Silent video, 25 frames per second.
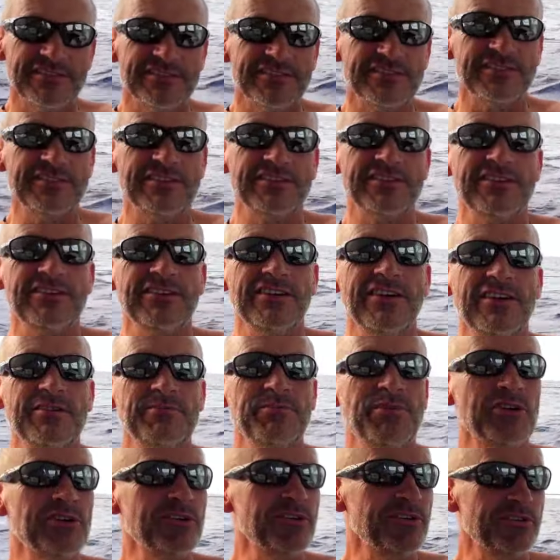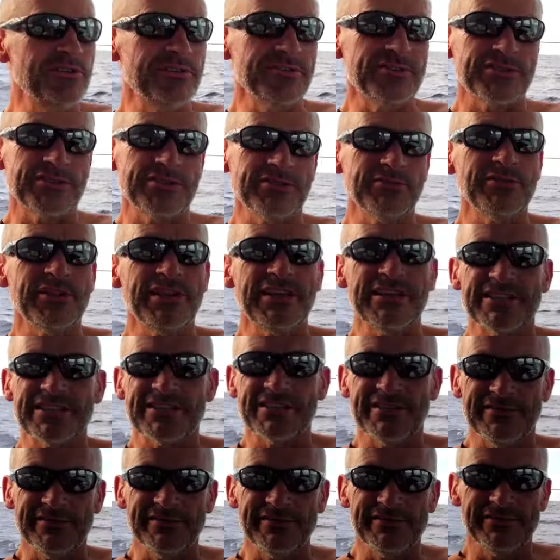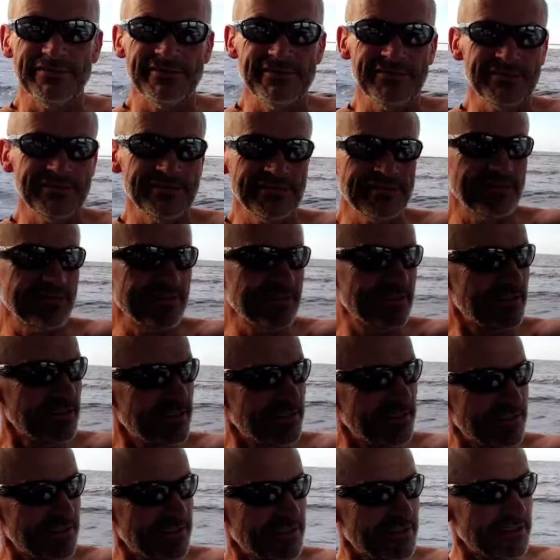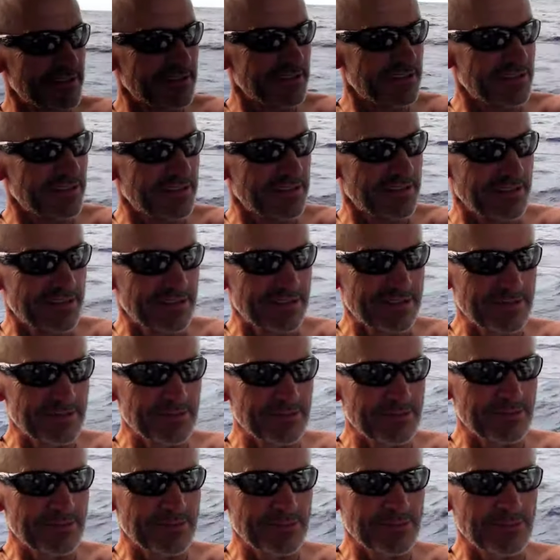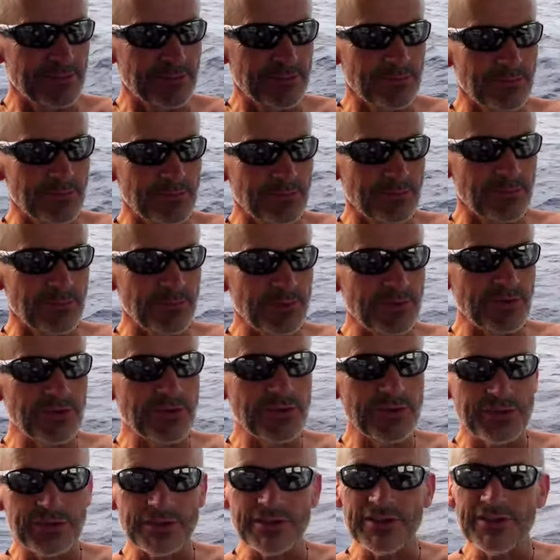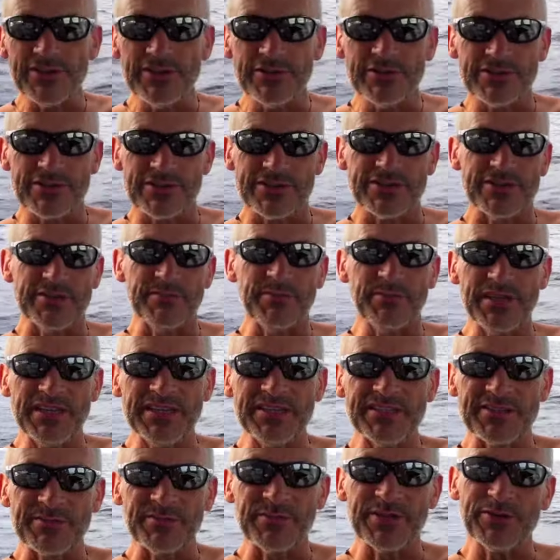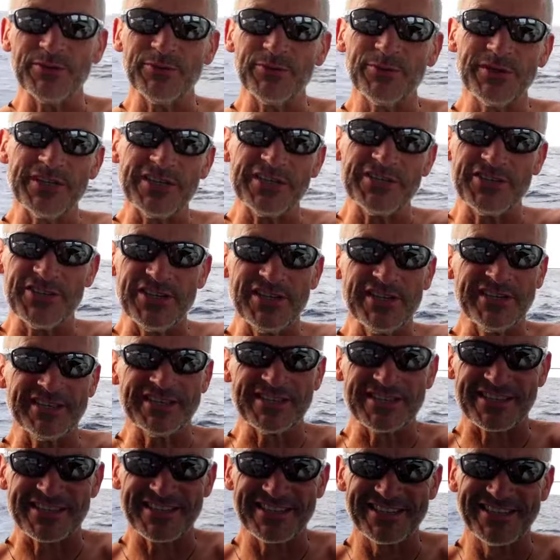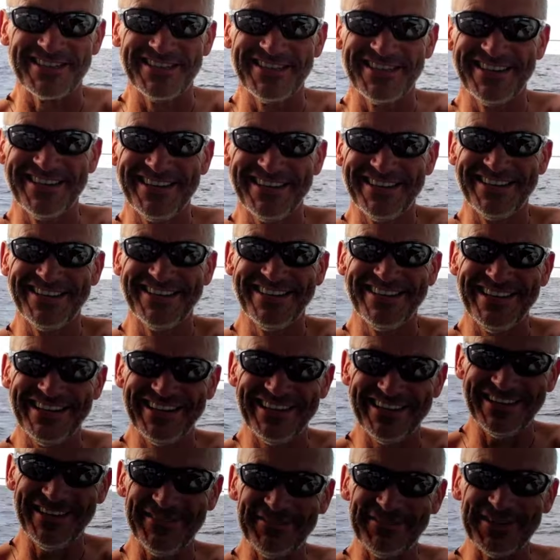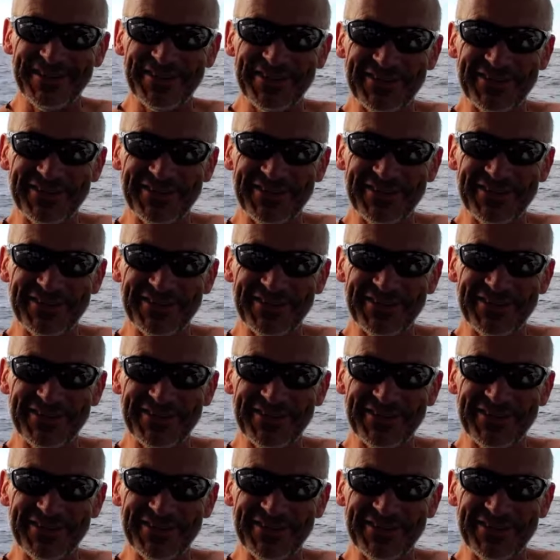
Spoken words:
And the hypotenuse and all that stuff? And what earthly use has it been to me all these years, having